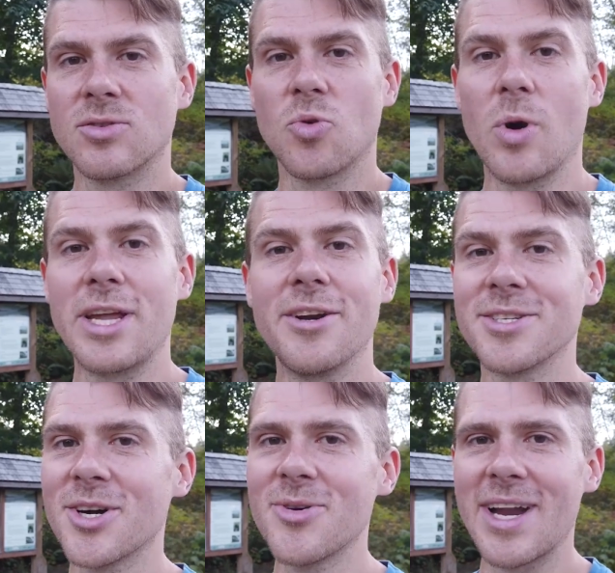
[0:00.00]
20
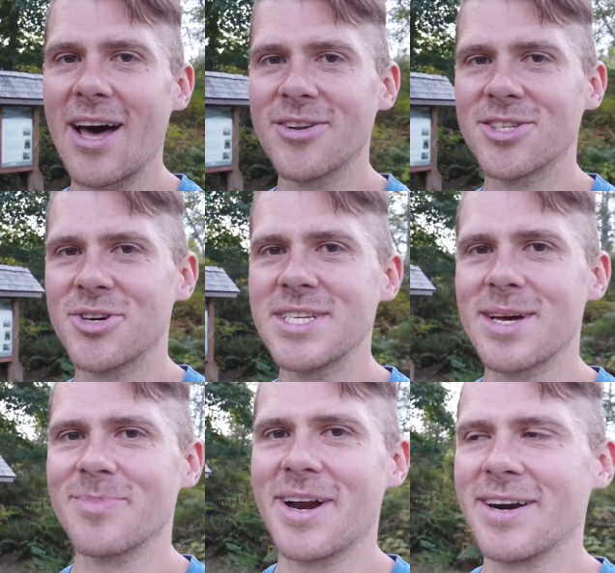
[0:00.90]
years ago, and now there's trees
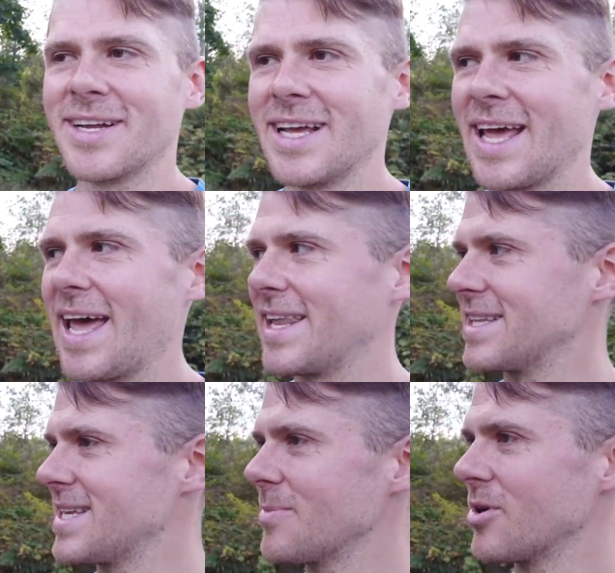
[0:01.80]
up there. And
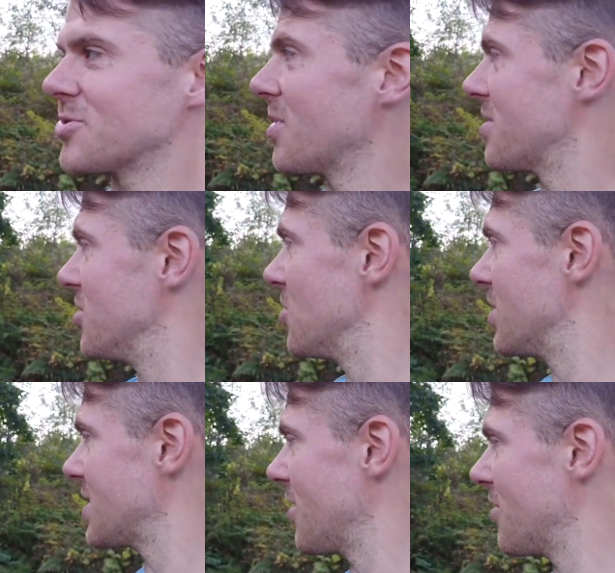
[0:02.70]
the same goes with
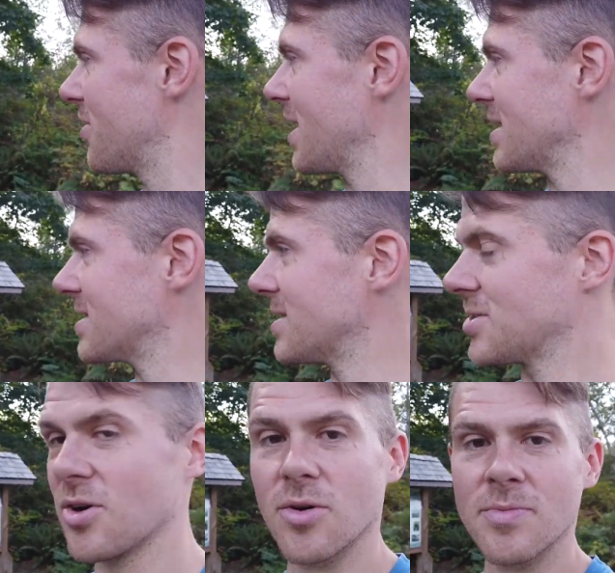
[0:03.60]
numerous other things.
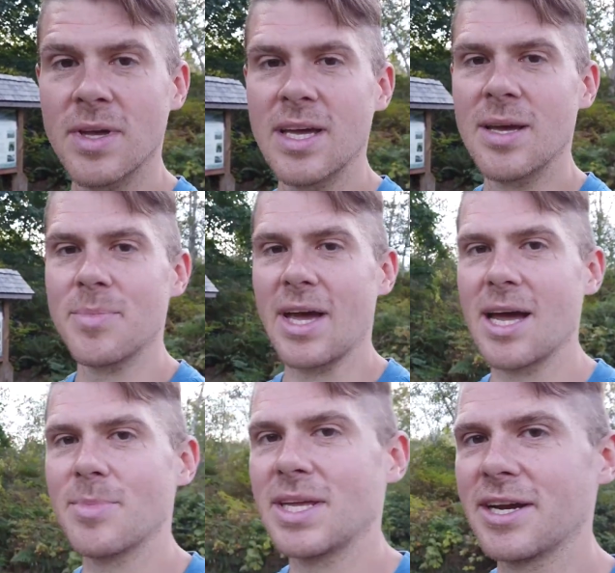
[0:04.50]
So
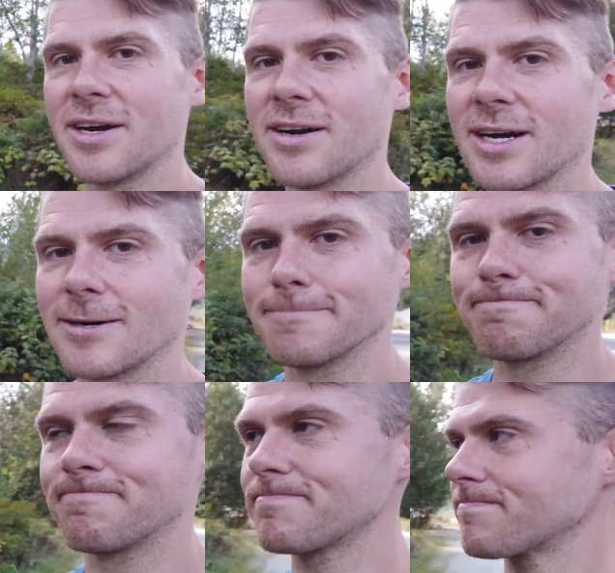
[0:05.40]
behind me here,
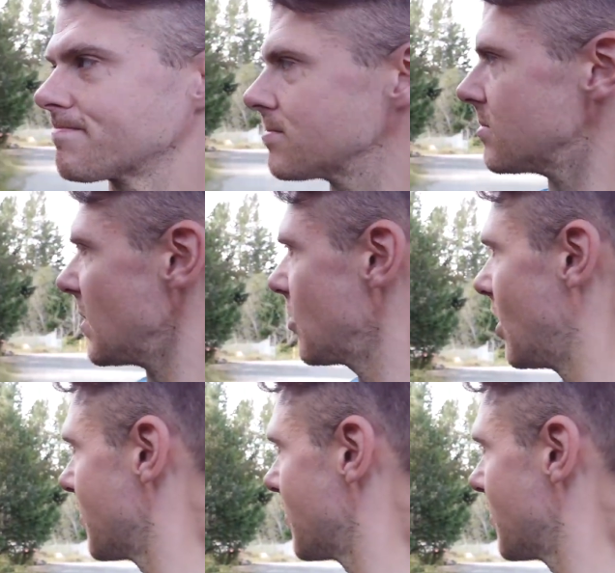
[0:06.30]
well,